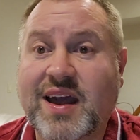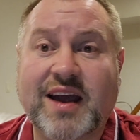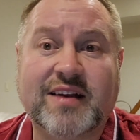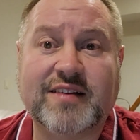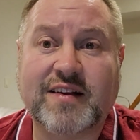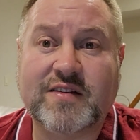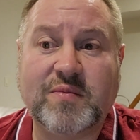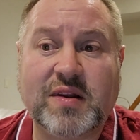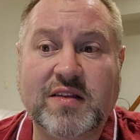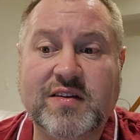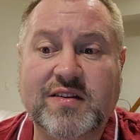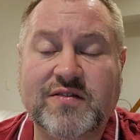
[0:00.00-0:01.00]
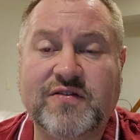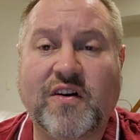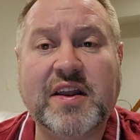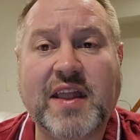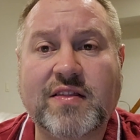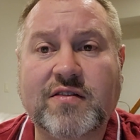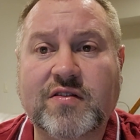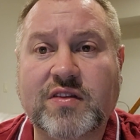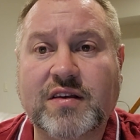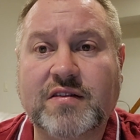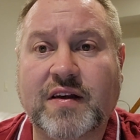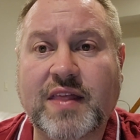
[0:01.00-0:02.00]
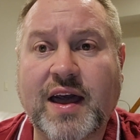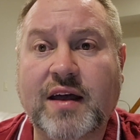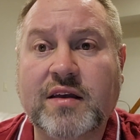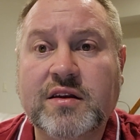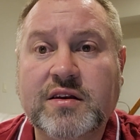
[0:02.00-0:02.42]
accessibility to finance and things like that.